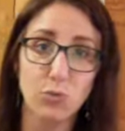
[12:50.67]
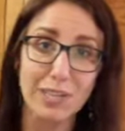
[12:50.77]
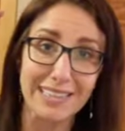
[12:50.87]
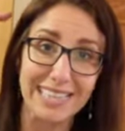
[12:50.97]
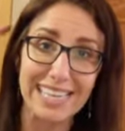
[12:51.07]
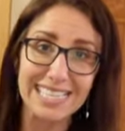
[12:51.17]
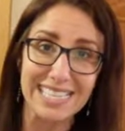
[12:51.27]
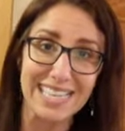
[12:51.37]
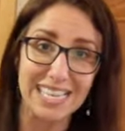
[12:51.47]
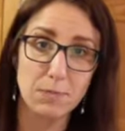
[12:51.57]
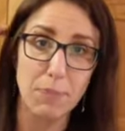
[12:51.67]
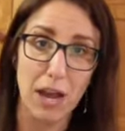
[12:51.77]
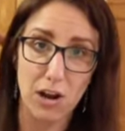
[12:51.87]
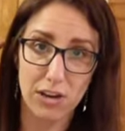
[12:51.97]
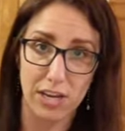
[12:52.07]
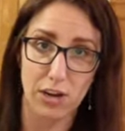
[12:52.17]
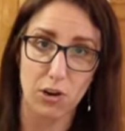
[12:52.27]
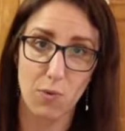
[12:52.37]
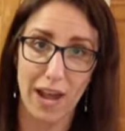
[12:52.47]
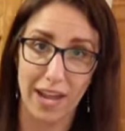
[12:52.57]
release this part here,
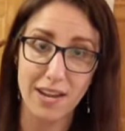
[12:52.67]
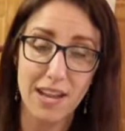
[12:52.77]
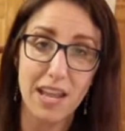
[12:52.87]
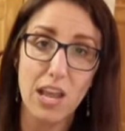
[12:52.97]
Gwen,